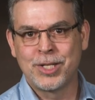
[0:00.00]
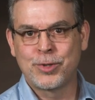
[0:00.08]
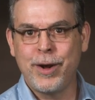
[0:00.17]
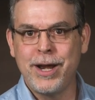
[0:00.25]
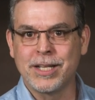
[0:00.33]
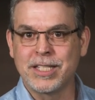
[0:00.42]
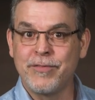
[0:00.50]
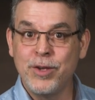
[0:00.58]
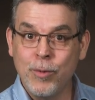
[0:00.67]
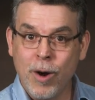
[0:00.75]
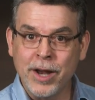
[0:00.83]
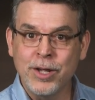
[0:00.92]
Tweet us if
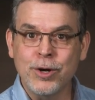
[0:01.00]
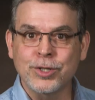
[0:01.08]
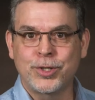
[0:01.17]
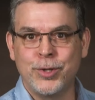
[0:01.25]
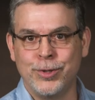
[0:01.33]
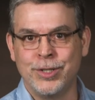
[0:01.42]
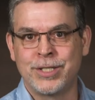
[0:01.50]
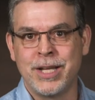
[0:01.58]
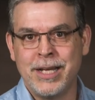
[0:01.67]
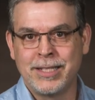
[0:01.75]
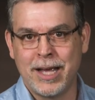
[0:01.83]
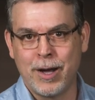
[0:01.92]
you want your students
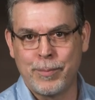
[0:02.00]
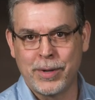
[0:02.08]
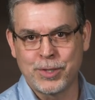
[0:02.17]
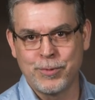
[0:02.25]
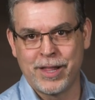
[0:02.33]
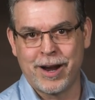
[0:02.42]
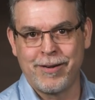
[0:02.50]
to help us with